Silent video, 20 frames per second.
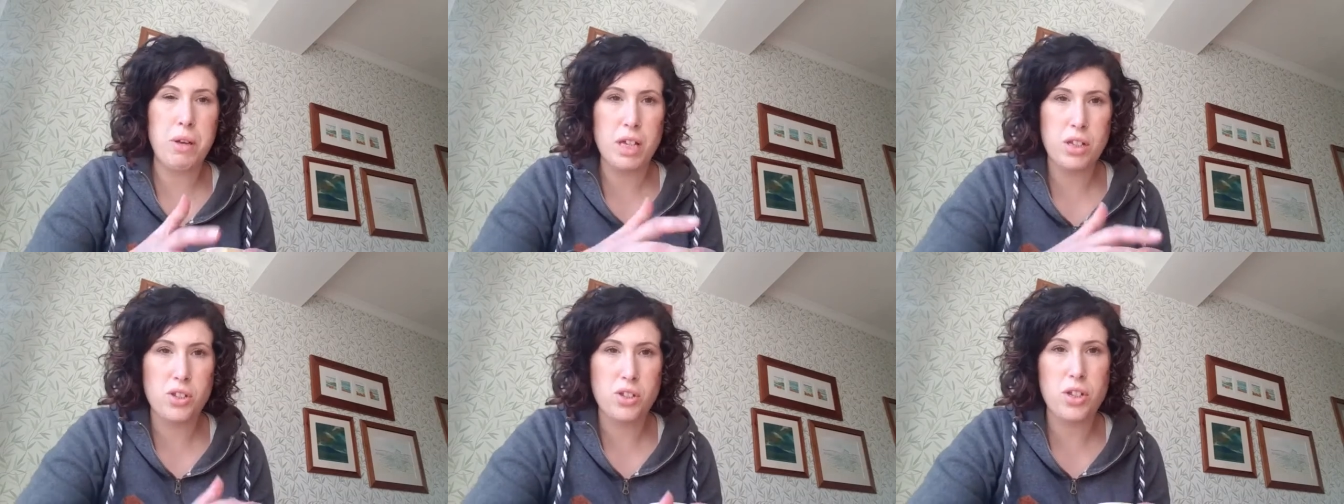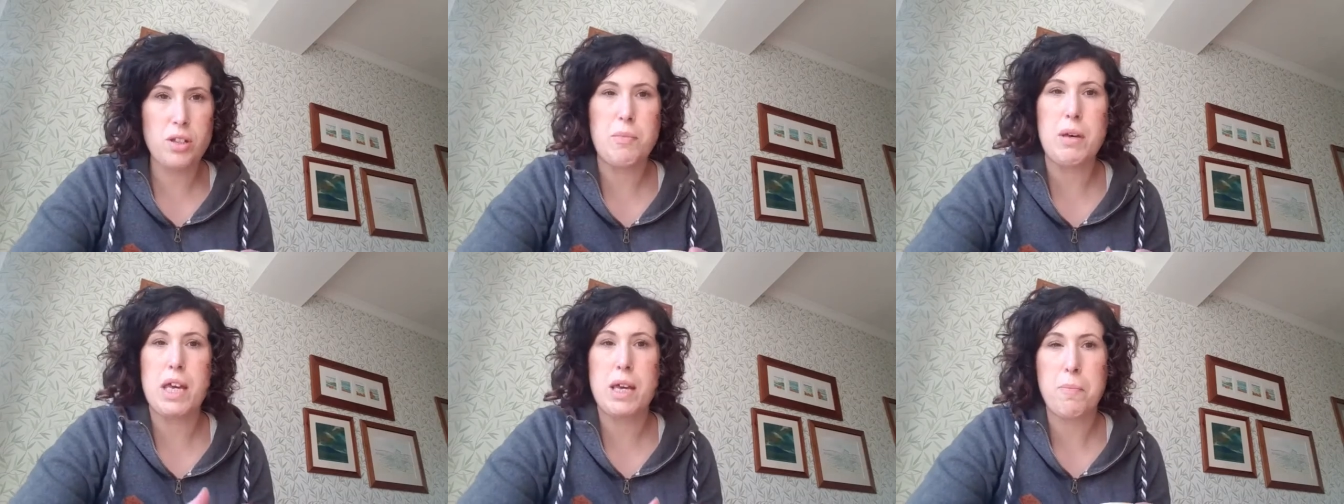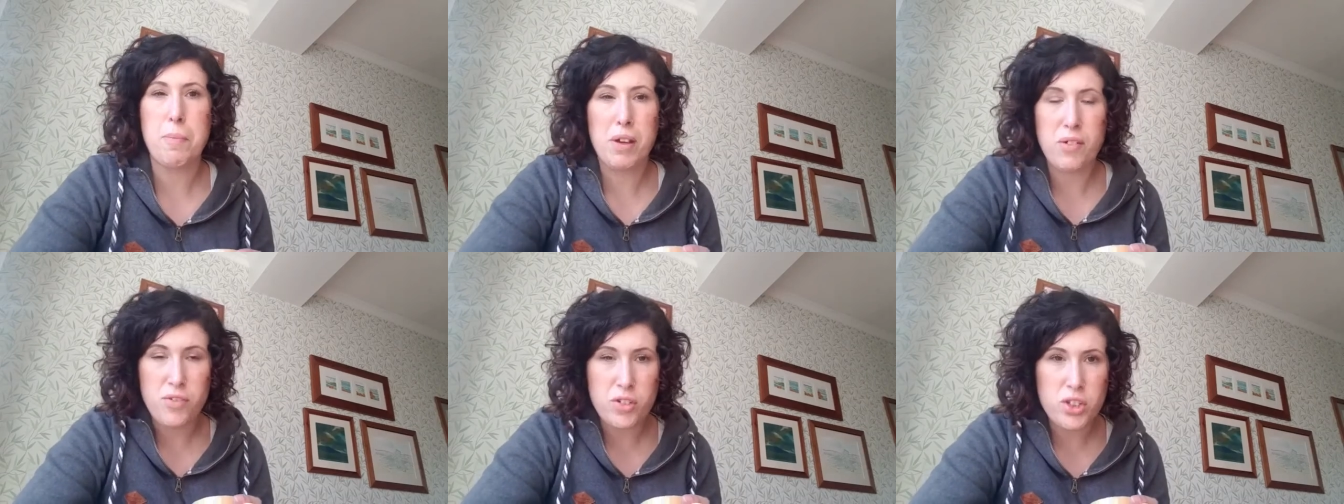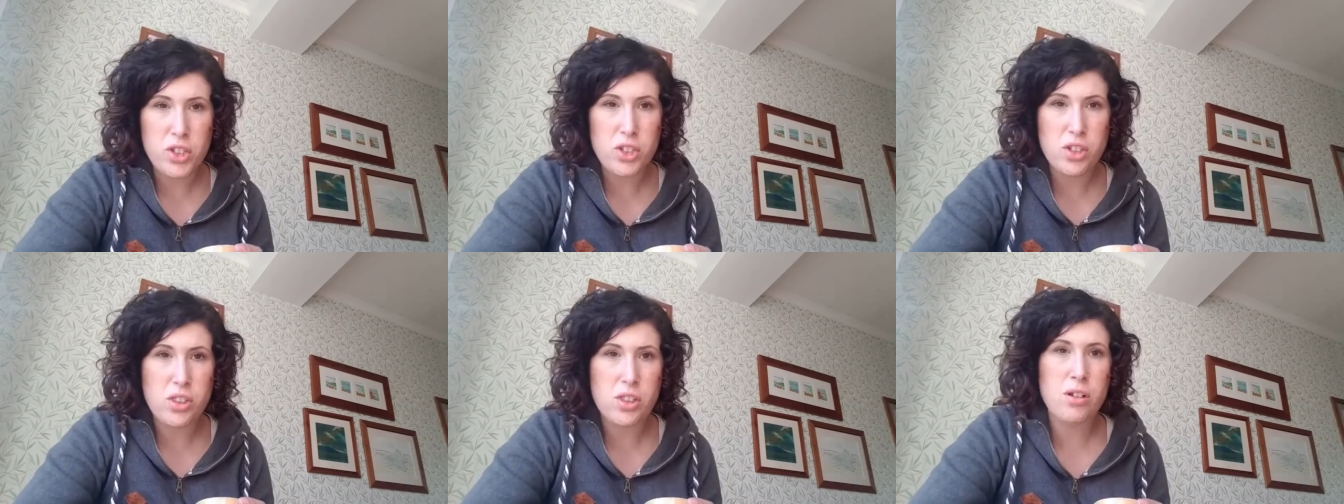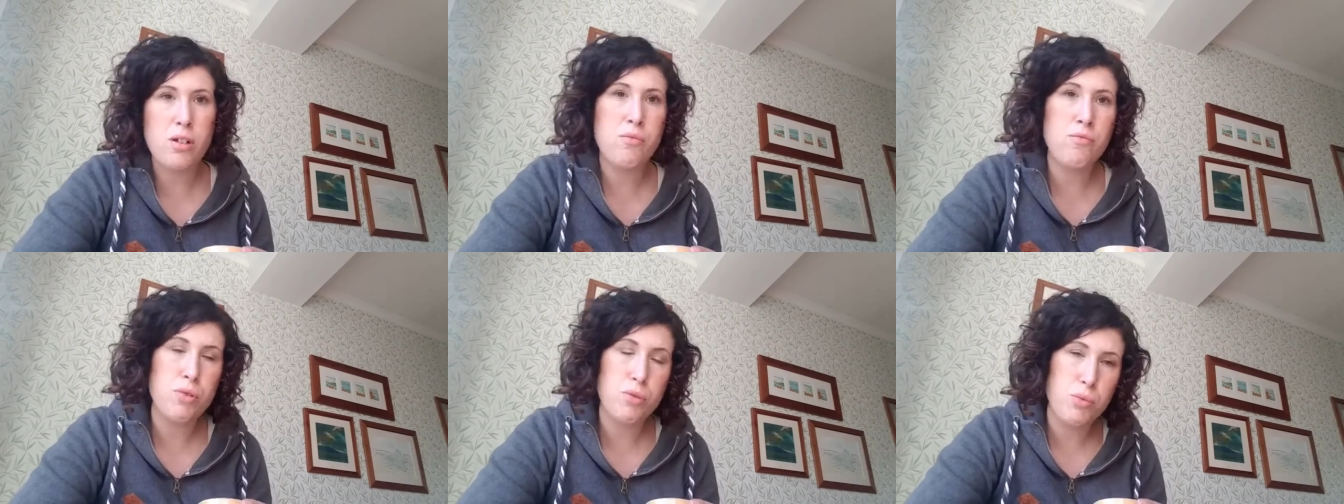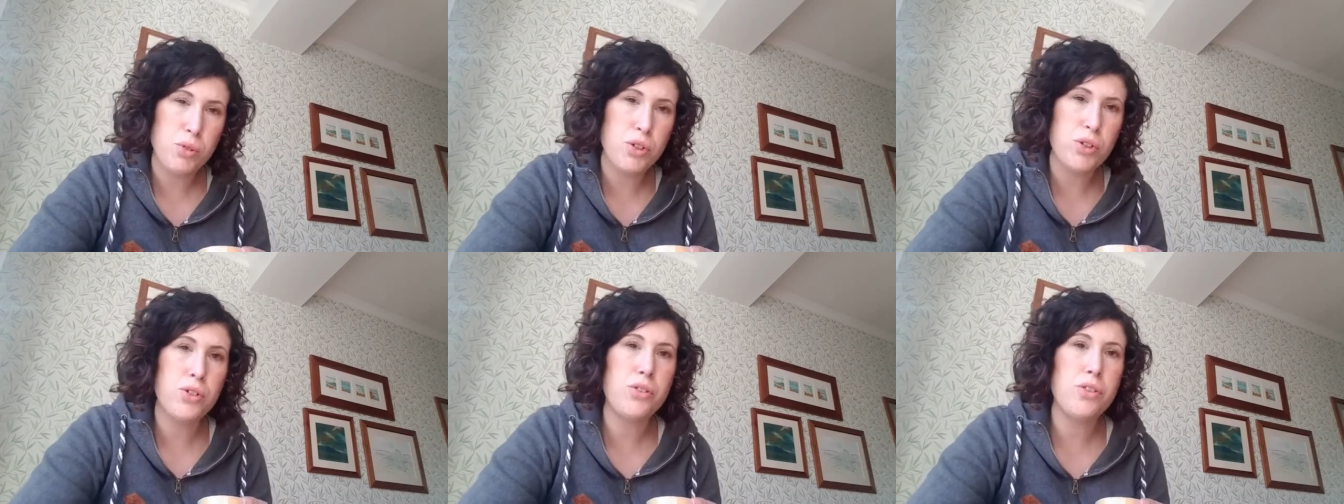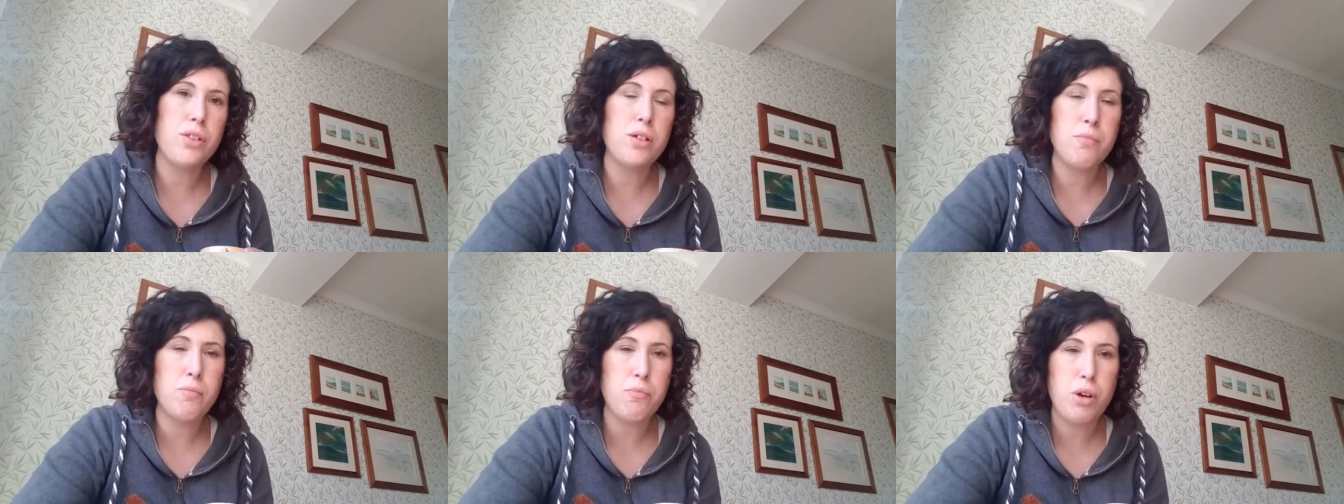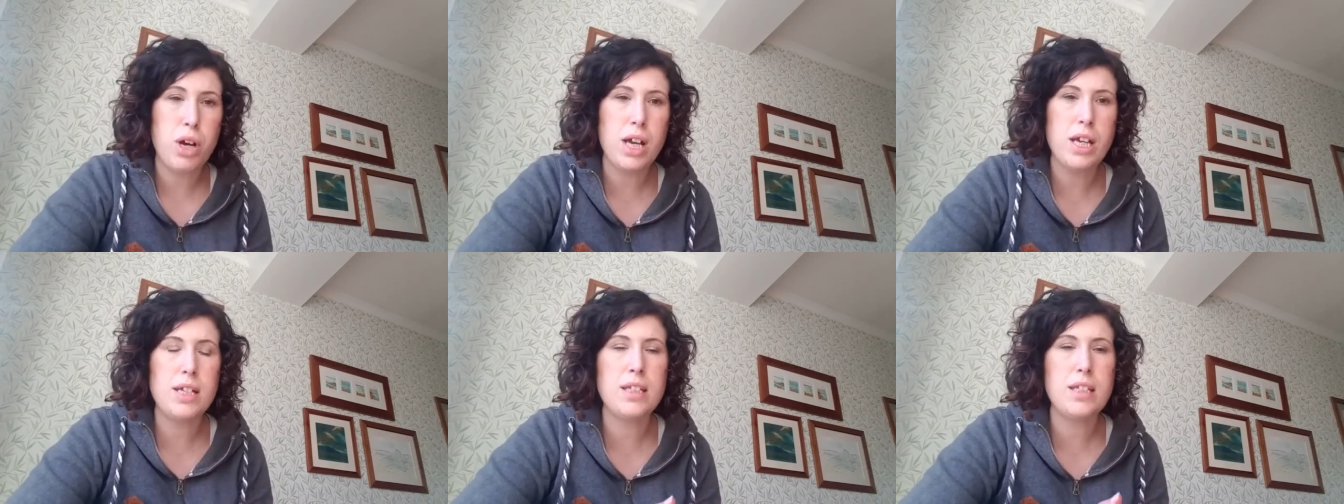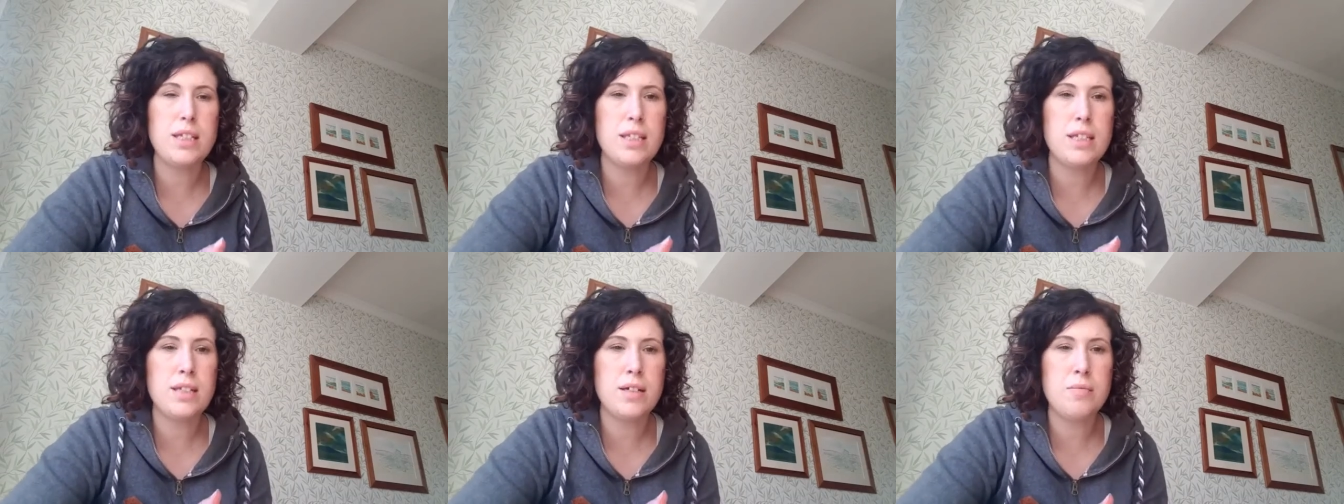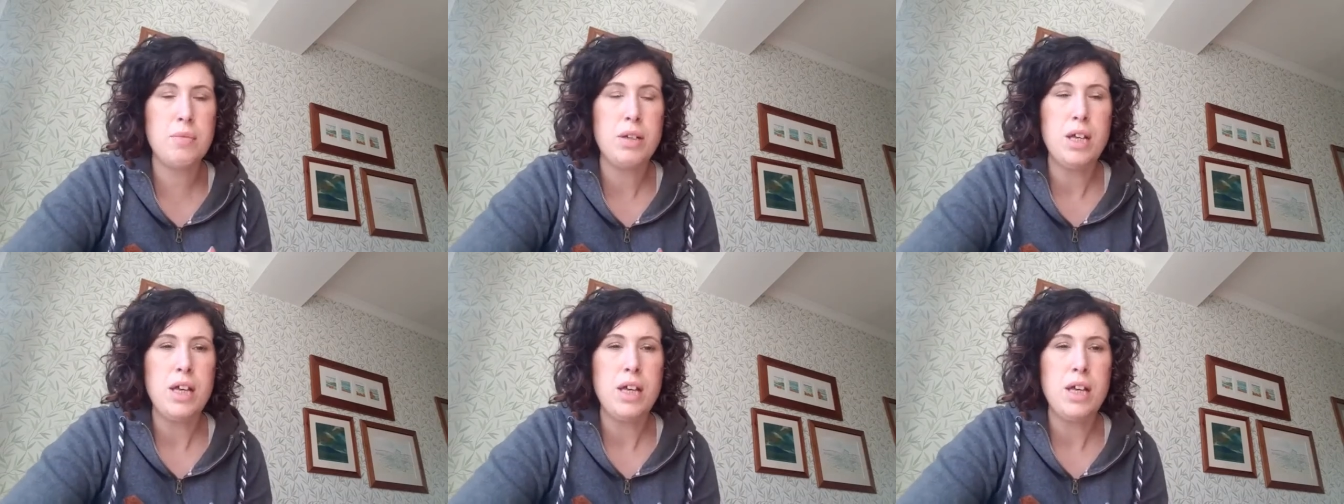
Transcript: make sure you make a big fuss of them, reward them, praise them,